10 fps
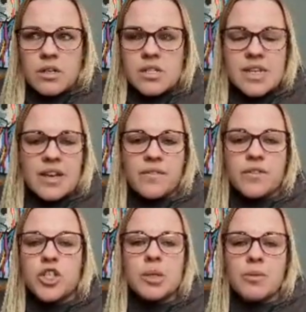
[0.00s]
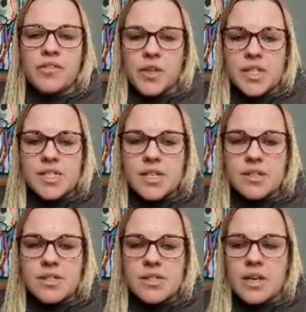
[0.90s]
say shimmer for
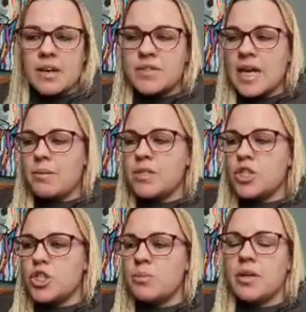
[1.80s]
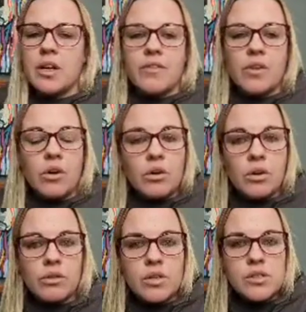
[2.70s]
instance, and I've typed in shimmer and I've thought, oh
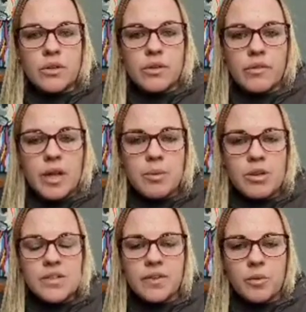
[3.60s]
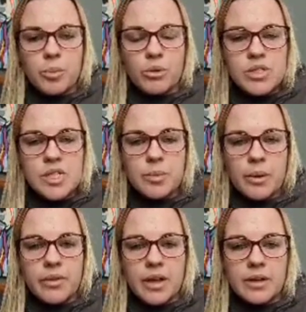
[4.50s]
god, there's nothing on there because I've never posted
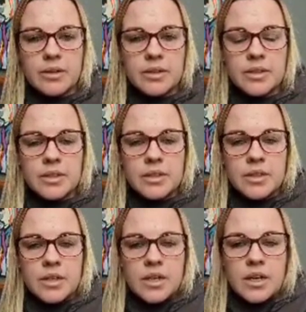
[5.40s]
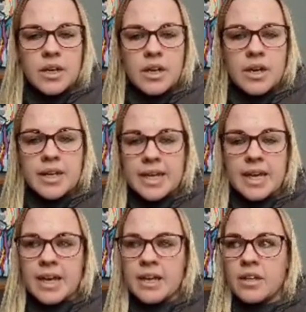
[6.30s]
about that. And
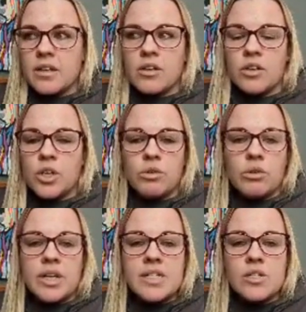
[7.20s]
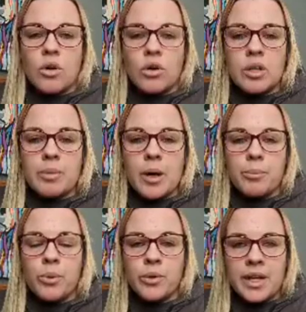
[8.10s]
again, you know, it's all
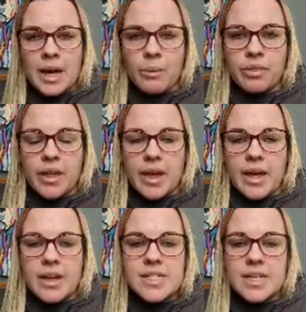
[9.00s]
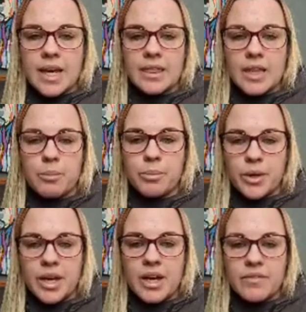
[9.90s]
about putting it out there to get that
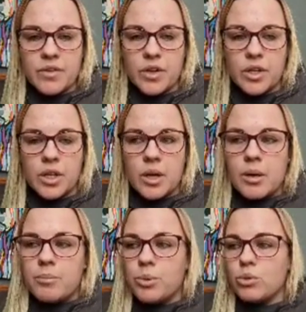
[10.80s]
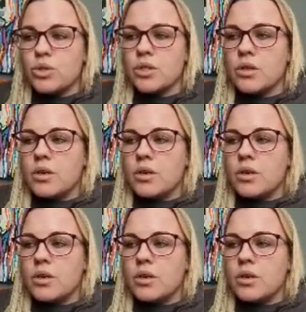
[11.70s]
PRV, but